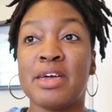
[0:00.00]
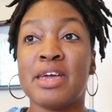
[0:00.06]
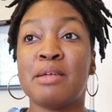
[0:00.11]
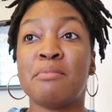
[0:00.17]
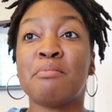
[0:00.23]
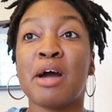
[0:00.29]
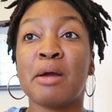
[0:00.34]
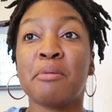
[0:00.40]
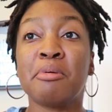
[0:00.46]

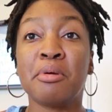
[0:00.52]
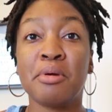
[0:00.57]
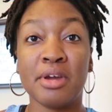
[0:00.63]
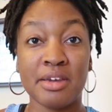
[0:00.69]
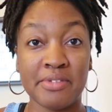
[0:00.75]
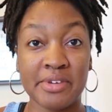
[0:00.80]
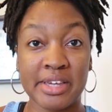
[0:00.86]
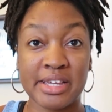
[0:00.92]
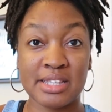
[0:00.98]
In my
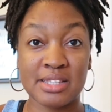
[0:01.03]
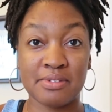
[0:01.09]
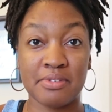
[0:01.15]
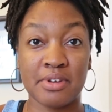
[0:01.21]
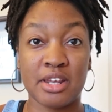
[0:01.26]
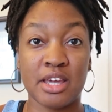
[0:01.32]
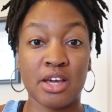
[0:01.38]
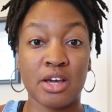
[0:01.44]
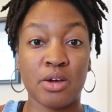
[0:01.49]
previous
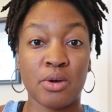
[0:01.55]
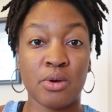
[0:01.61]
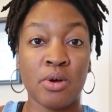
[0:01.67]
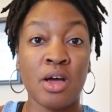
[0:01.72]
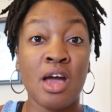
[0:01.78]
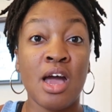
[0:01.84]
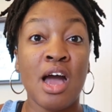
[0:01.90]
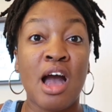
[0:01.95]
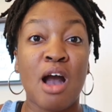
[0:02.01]
video,
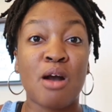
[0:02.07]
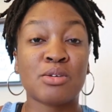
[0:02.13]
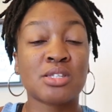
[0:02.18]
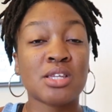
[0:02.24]
I